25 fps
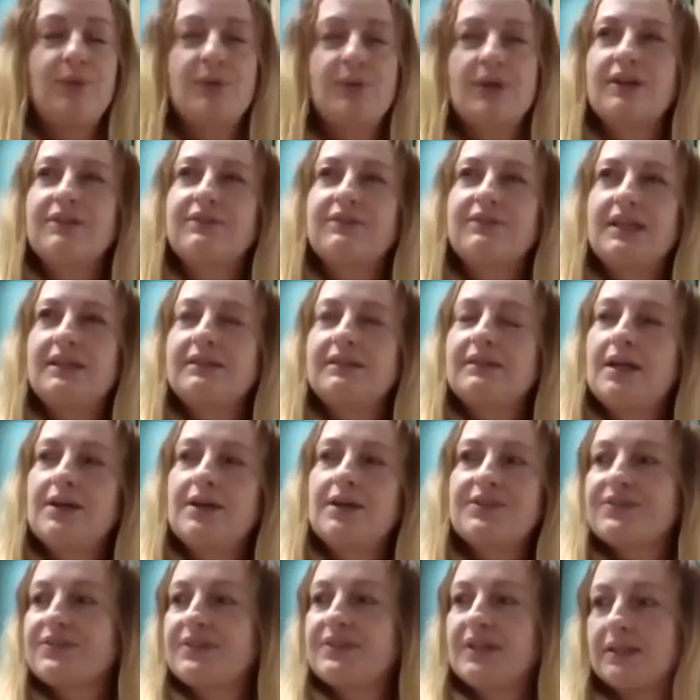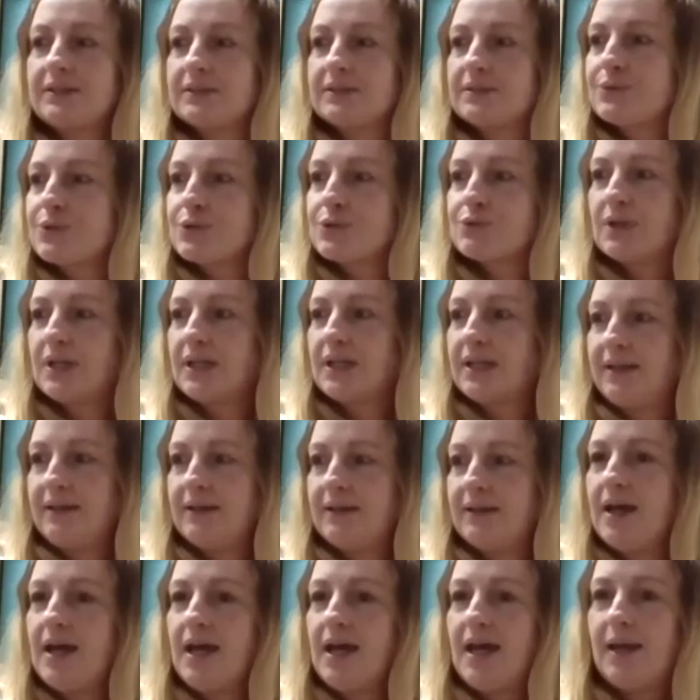you. And I think the other thing that was really
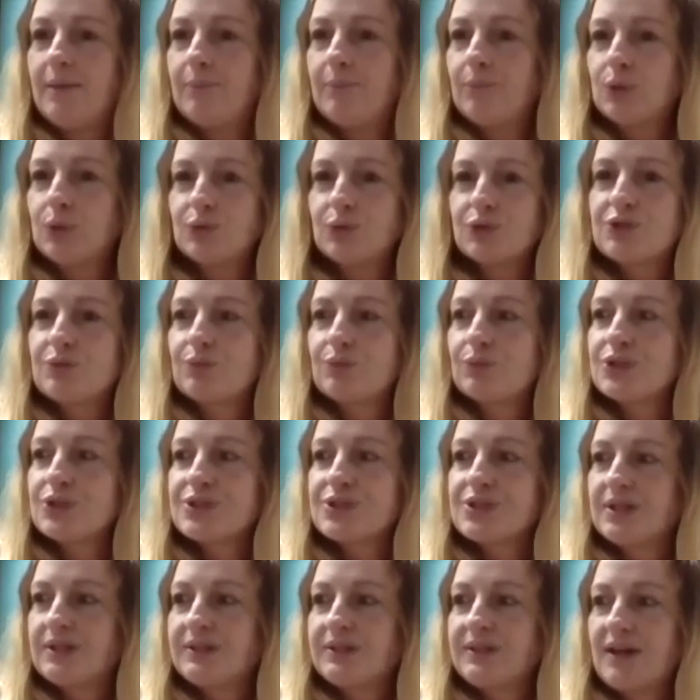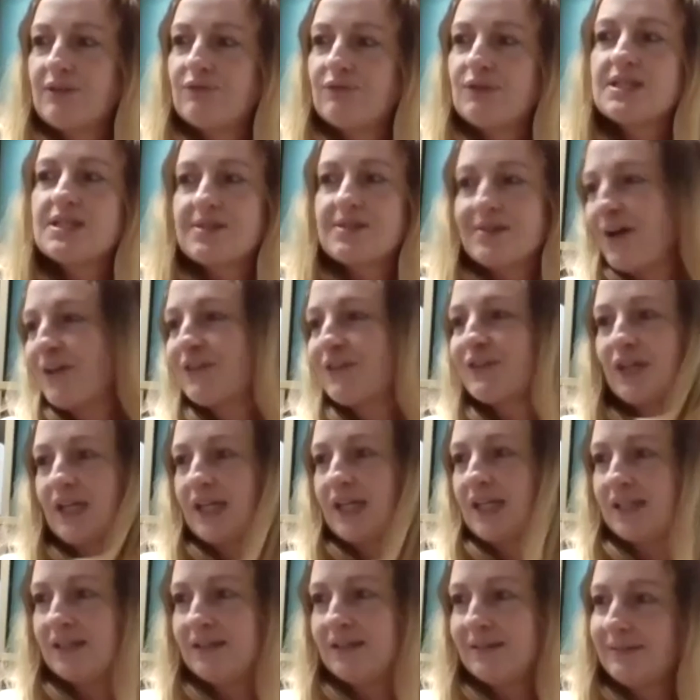important was that there is
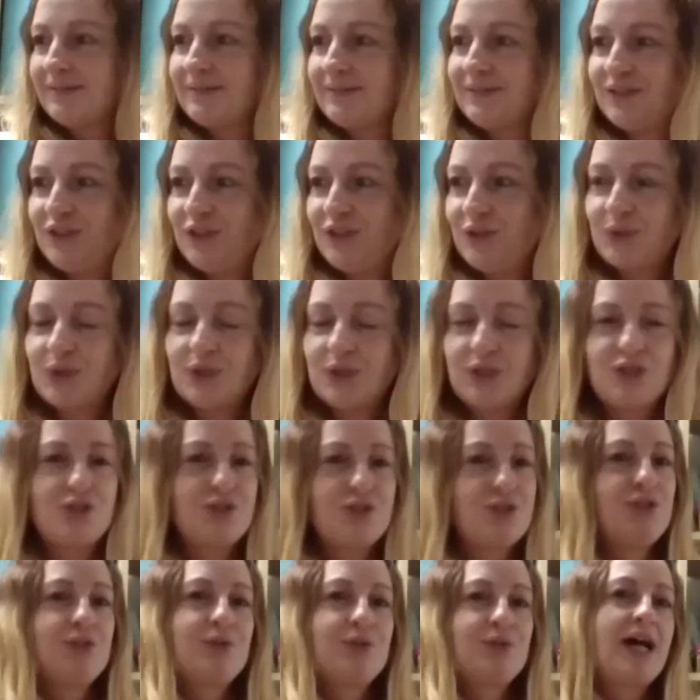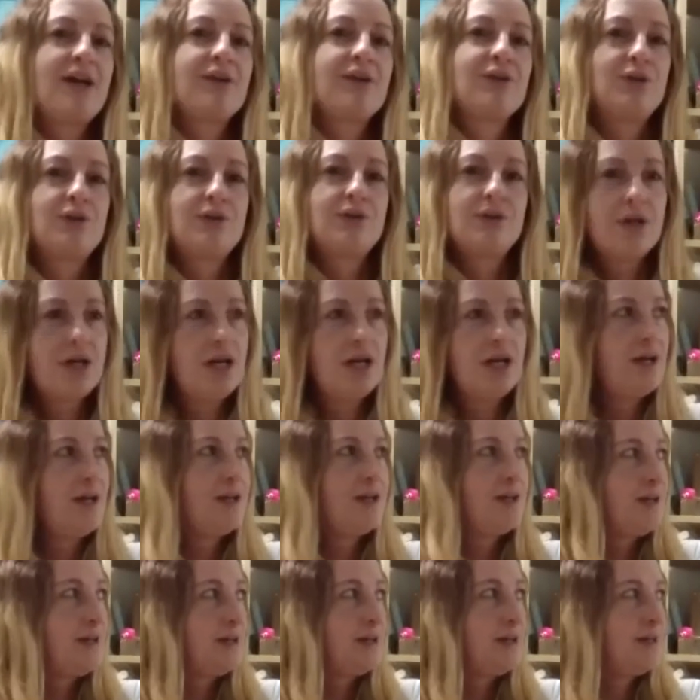nothing you cannot
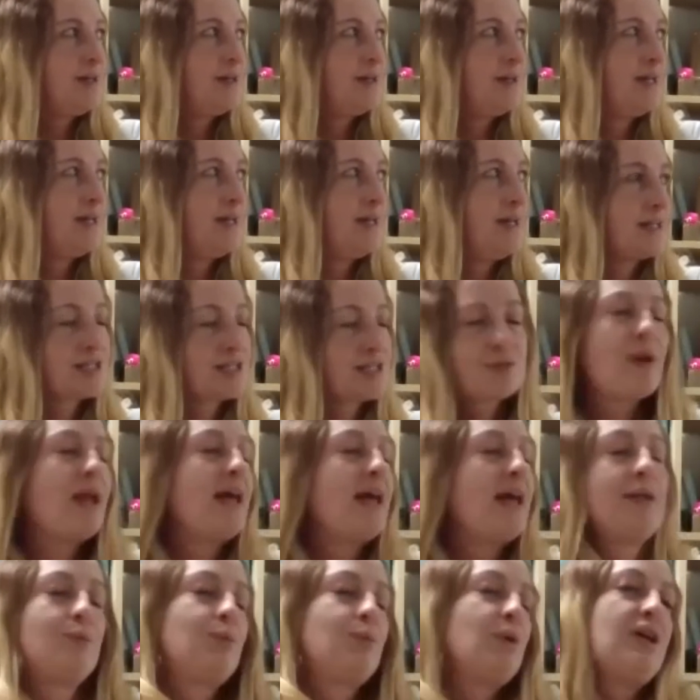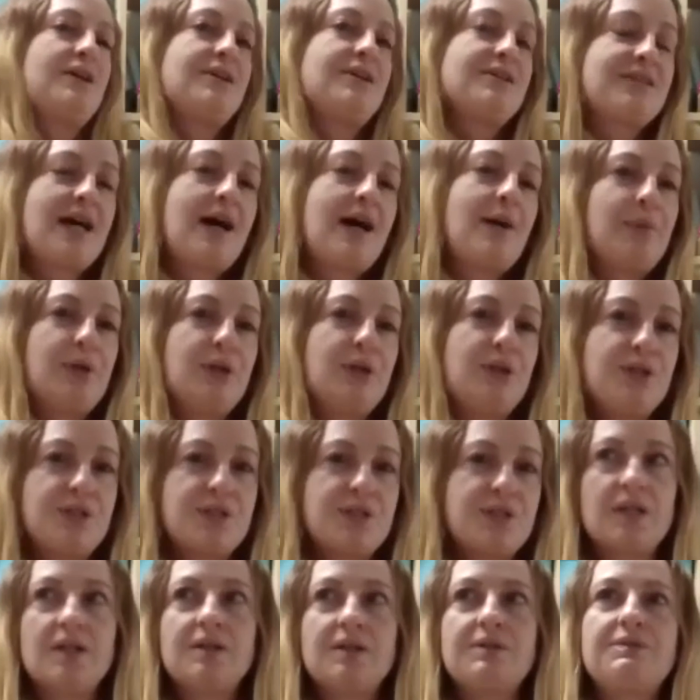explain why it's
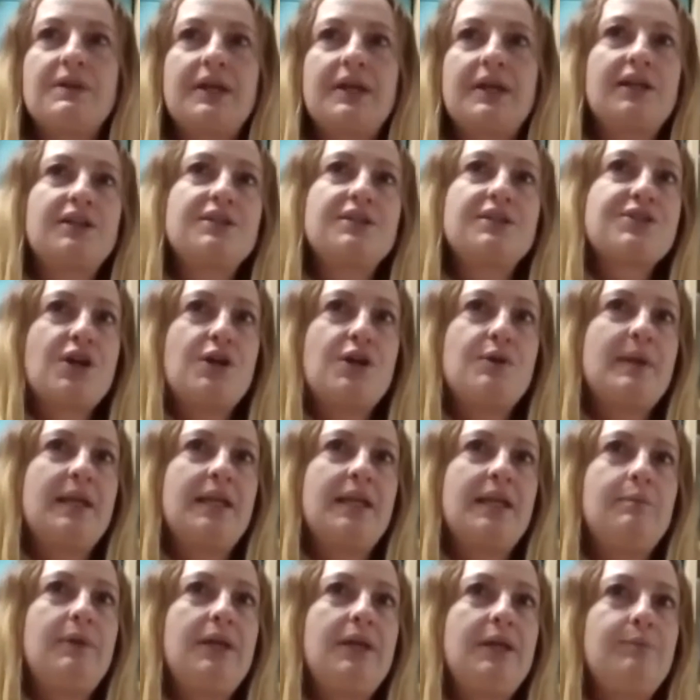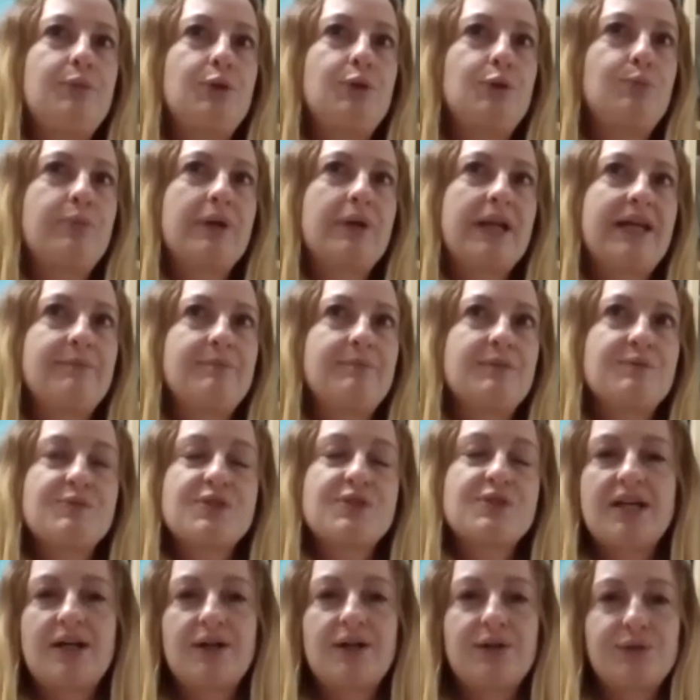happened. And I think so many people blame
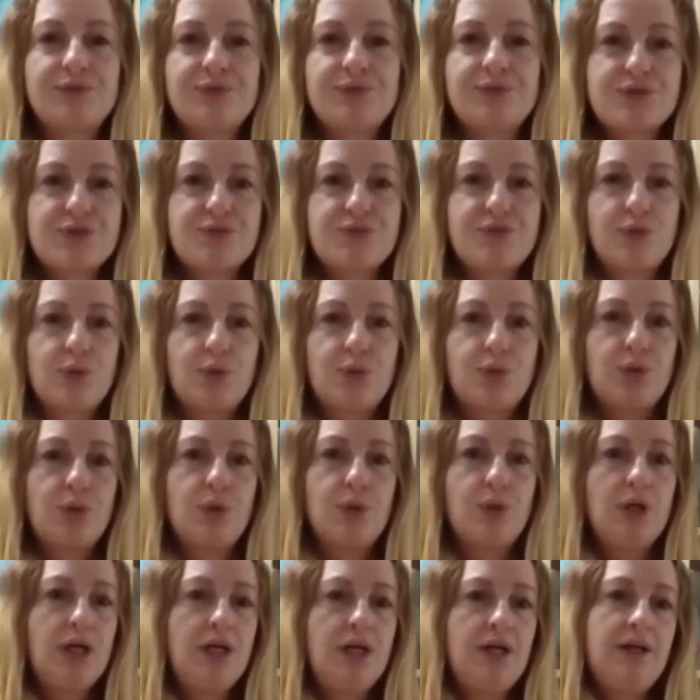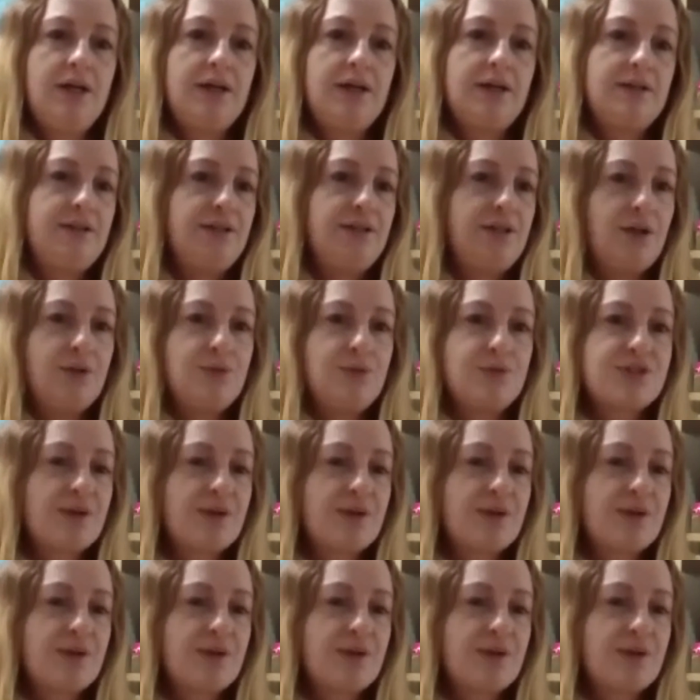themselves for, you know,